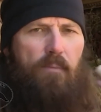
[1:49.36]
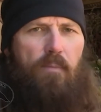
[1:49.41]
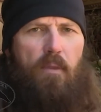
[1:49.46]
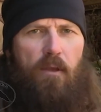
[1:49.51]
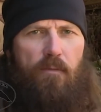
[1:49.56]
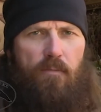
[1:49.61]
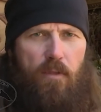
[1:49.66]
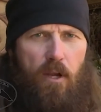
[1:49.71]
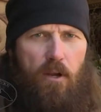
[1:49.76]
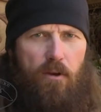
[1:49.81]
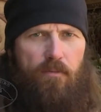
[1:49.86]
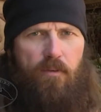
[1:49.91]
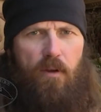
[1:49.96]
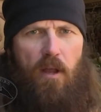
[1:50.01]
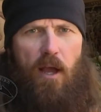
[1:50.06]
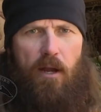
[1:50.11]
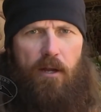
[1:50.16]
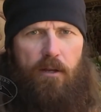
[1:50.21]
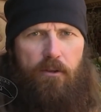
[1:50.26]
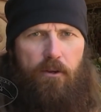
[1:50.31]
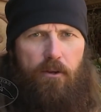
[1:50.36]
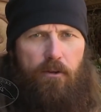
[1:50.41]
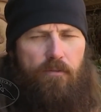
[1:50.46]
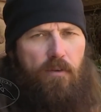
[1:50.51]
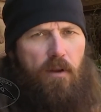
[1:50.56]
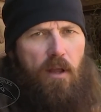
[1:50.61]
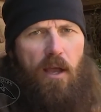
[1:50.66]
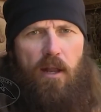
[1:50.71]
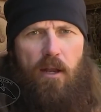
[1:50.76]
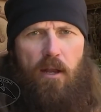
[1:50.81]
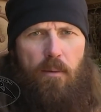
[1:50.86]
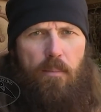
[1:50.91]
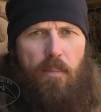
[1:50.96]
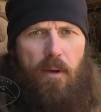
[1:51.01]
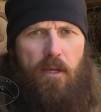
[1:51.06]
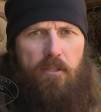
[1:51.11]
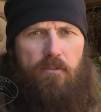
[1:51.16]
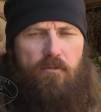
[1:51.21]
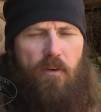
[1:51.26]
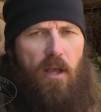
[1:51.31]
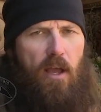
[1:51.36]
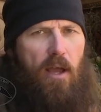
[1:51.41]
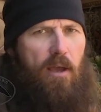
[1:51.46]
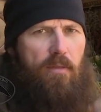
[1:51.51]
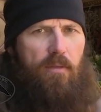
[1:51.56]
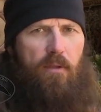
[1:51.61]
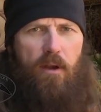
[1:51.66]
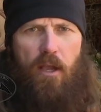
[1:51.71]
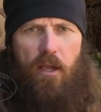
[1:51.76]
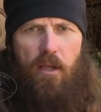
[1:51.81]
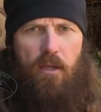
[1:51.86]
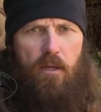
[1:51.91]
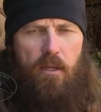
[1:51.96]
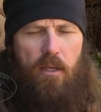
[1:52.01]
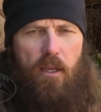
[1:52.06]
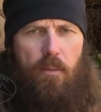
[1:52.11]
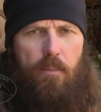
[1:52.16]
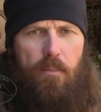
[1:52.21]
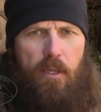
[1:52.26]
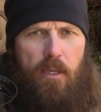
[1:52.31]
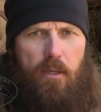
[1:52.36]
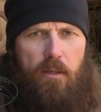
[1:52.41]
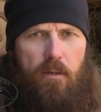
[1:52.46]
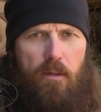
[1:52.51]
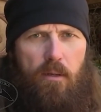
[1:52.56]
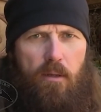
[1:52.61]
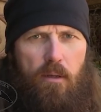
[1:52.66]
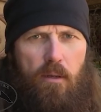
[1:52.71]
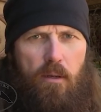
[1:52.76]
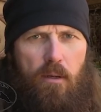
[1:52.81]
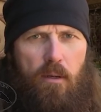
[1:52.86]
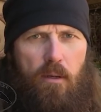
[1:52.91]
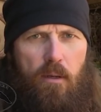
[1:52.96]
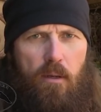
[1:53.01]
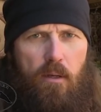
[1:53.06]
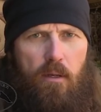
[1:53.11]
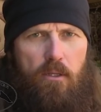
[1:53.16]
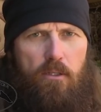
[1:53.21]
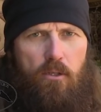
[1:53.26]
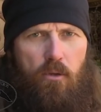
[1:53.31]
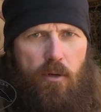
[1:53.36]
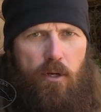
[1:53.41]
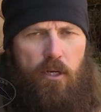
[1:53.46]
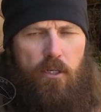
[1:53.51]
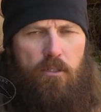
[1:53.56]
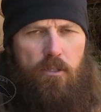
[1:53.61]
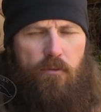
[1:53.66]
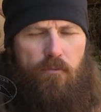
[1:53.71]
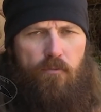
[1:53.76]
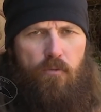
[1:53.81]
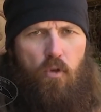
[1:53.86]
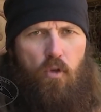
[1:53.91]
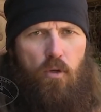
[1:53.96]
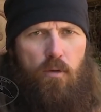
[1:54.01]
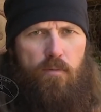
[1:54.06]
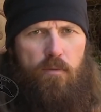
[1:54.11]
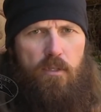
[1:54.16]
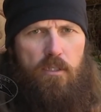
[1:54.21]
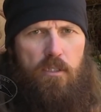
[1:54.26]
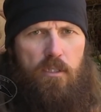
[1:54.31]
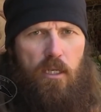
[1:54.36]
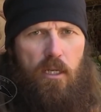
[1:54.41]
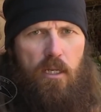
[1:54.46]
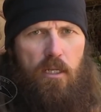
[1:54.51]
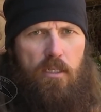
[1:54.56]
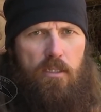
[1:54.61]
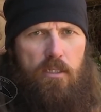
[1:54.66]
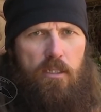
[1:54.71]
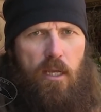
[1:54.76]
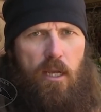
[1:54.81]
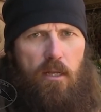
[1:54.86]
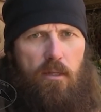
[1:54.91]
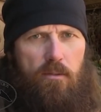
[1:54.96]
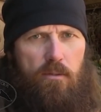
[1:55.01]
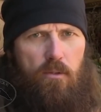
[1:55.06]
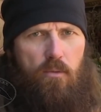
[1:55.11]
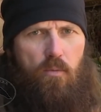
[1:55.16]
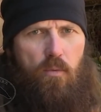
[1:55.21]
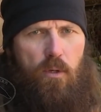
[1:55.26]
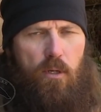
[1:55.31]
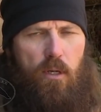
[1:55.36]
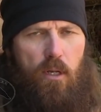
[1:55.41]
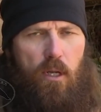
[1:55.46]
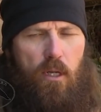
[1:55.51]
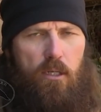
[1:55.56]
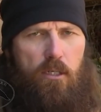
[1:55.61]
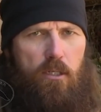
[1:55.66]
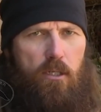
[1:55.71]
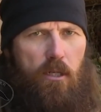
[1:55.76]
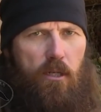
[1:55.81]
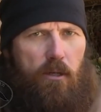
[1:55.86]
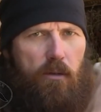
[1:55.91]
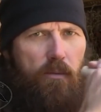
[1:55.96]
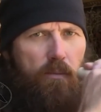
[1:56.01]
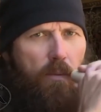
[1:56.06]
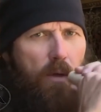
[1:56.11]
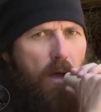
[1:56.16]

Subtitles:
If they're flying and you're flying, everybody's flying, they're not going to come in. So here's a few of the sitting sounds that wood ducks do.